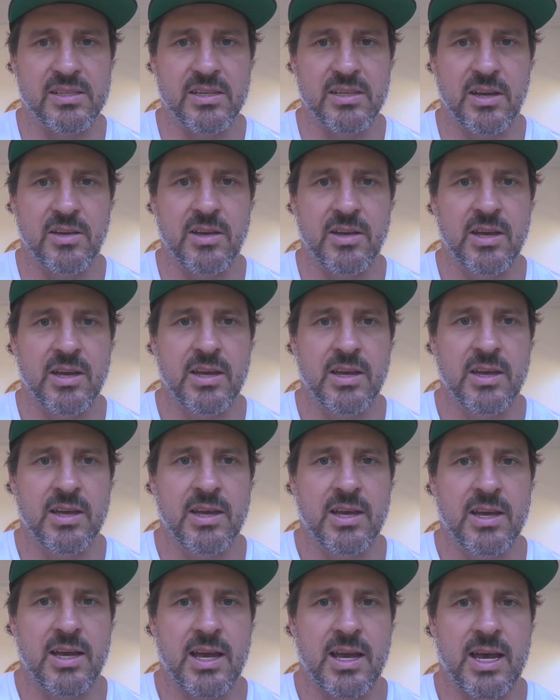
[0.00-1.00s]
So
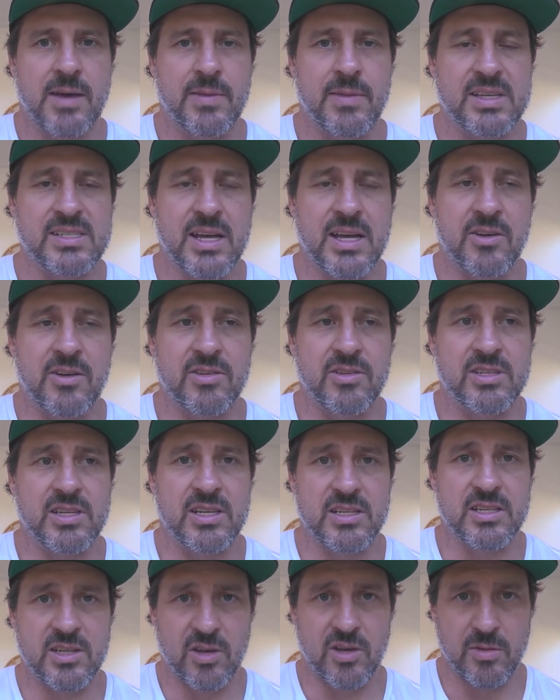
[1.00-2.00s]
that's
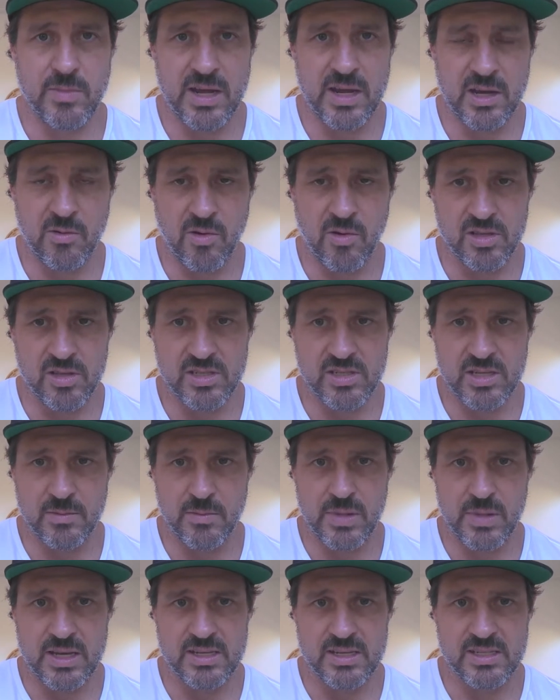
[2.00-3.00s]
160 odd megawatts
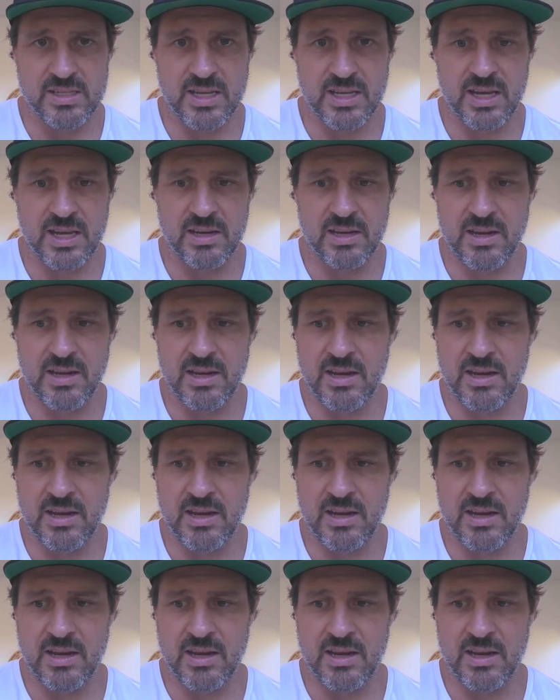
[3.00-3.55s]
in BC.